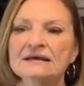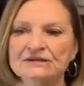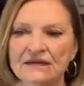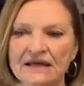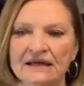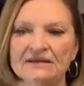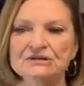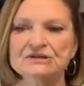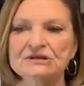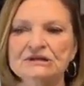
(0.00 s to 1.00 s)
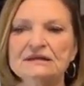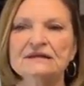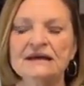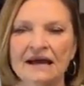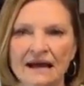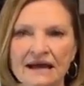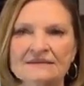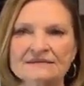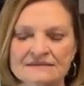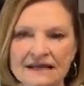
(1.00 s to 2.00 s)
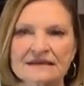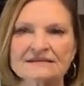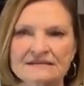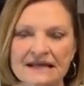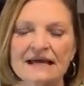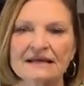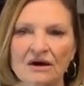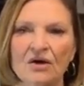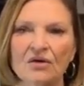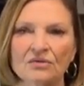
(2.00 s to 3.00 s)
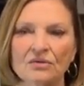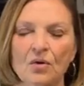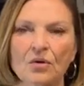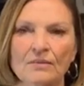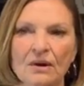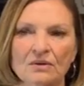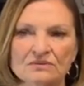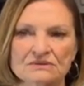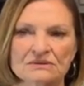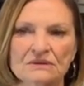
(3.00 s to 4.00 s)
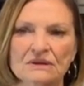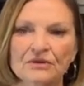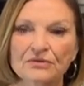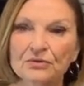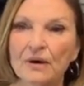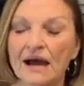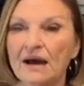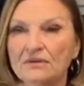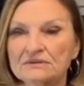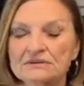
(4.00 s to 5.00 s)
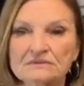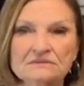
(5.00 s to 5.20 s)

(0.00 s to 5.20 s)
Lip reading: And I stayed on hormones throughout,